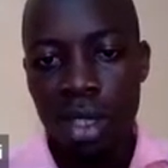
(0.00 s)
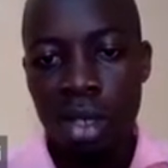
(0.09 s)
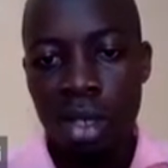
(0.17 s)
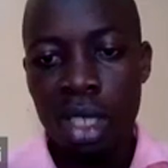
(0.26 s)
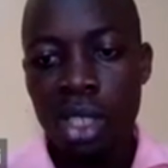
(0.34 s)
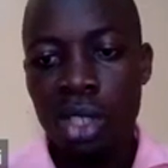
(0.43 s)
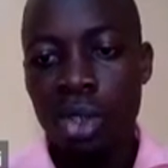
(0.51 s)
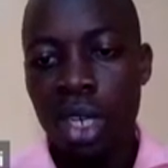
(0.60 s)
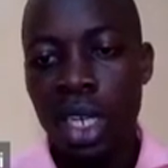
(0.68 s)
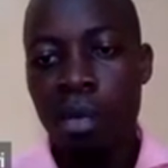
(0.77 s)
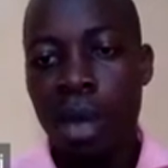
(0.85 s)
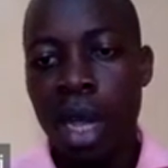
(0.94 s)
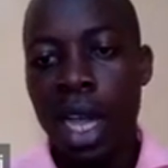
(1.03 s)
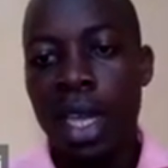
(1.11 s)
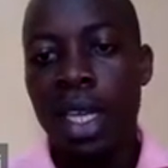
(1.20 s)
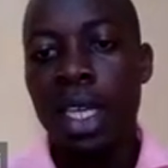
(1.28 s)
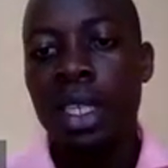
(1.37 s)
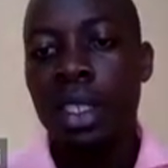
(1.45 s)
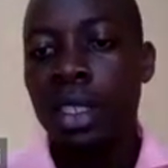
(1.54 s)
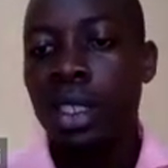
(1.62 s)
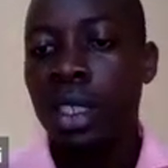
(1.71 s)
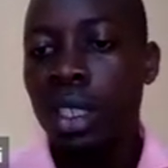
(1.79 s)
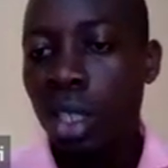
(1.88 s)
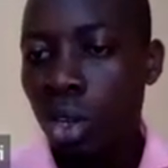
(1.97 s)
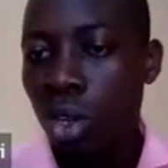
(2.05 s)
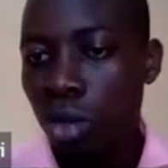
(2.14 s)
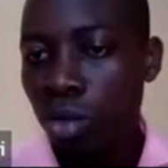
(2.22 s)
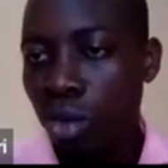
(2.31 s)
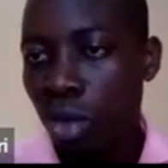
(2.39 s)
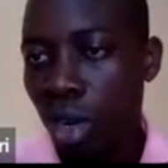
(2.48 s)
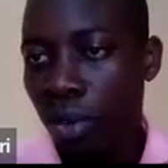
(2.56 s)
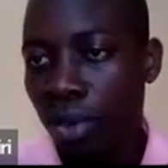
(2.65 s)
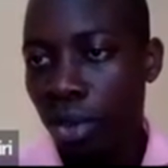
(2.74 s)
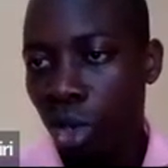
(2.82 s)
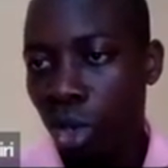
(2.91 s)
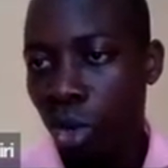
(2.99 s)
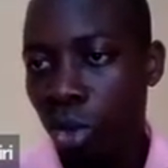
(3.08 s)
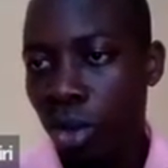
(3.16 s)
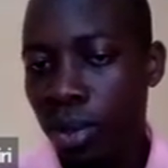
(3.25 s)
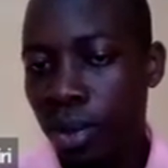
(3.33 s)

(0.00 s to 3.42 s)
So this is already my column graph draw.